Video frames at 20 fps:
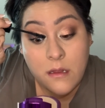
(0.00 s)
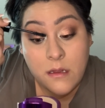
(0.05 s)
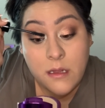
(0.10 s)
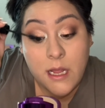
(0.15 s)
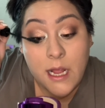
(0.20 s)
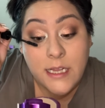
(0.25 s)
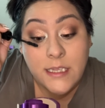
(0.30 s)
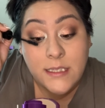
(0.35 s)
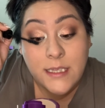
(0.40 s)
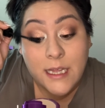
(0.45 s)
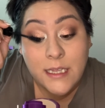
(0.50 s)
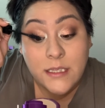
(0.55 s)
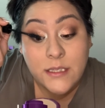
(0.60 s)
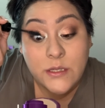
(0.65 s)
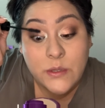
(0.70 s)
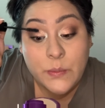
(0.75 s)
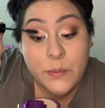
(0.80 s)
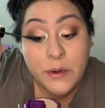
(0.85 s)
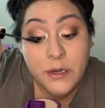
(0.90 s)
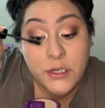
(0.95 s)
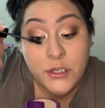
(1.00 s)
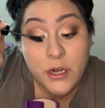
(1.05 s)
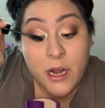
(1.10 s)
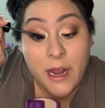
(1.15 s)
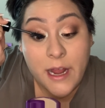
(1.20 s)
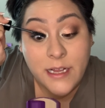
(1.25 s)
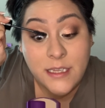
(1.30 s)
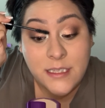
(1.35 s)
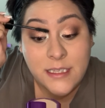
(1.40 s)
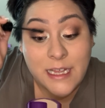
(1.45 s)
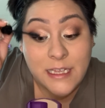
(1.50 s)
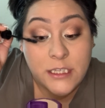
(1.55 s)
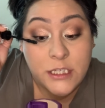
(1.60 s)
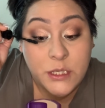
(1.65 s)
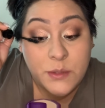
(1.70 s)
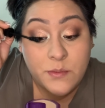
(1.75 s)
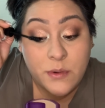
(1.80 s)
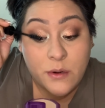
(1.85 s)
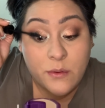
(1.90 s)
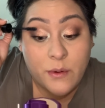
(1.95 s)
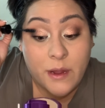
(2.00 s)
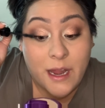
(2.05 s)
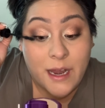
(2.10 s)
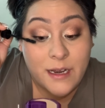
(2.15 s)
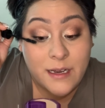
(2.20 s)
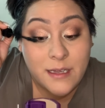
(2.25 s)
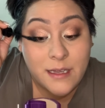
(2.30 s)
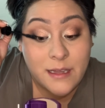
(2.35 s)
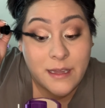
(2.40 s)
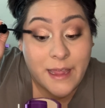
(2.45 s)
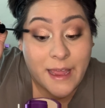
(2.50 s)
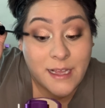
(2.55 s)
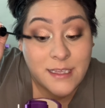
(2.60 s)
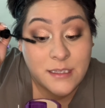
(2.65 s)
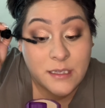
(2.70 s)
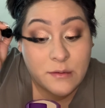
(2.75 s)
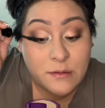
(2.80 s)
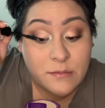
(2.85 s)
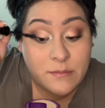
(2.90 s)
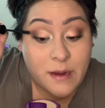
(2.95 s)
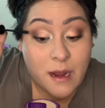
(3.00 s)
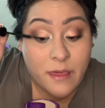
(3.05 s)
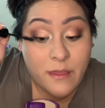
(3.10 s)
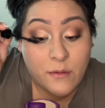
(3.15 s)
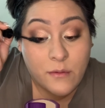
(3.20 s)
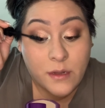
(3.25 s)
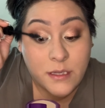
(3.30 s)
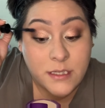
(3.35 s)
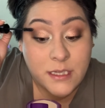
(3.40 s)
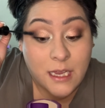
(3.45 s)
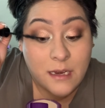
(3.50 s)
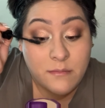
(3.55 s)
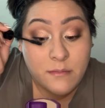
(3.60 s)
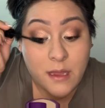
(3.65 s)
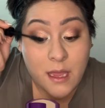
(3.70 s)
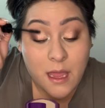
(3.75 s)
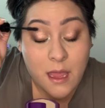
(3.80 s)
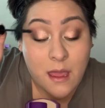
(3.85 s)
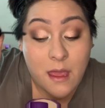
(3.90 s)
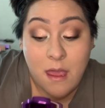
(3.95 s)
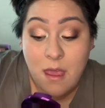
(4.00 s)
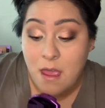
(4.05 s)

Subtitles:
It's not super dry, it's not super wet like some of my other ones can be.